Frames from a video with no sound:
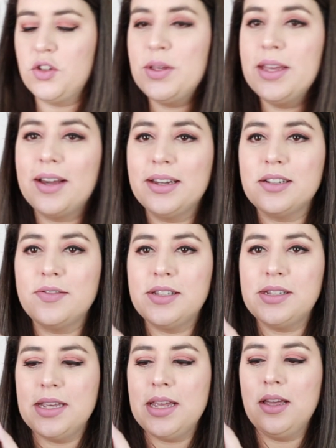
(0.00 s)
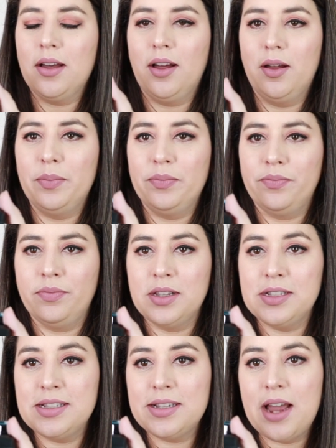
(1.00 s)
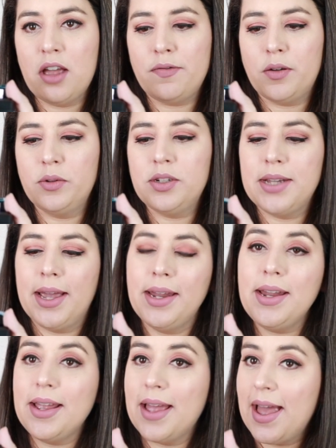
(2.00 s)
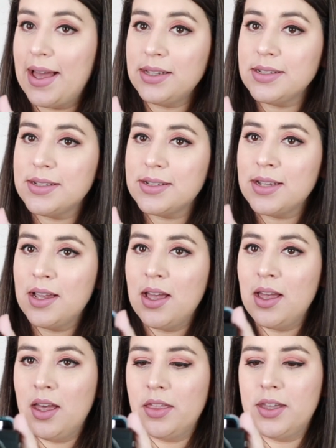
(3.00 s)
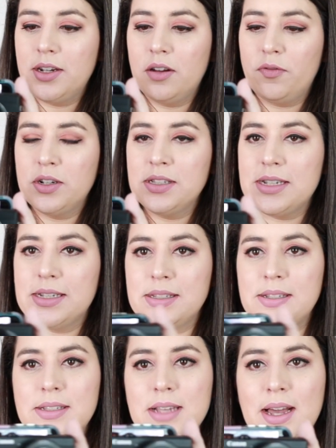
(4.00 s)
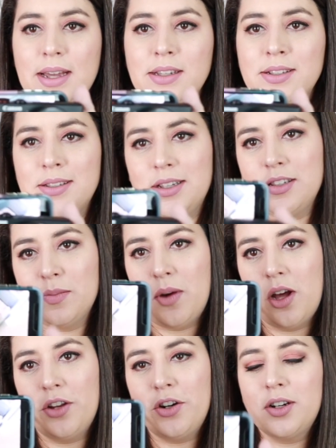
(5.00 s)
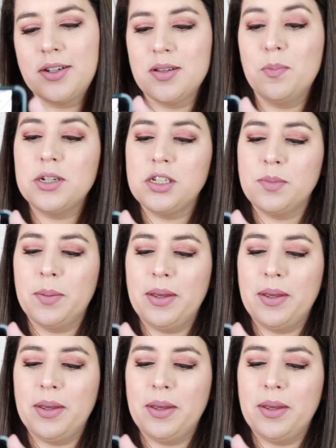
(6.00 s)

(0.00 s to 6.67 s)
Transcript: So you can kind of see, um, this is an iPhone X S, the difference in size. That's the monitor because I'm watching my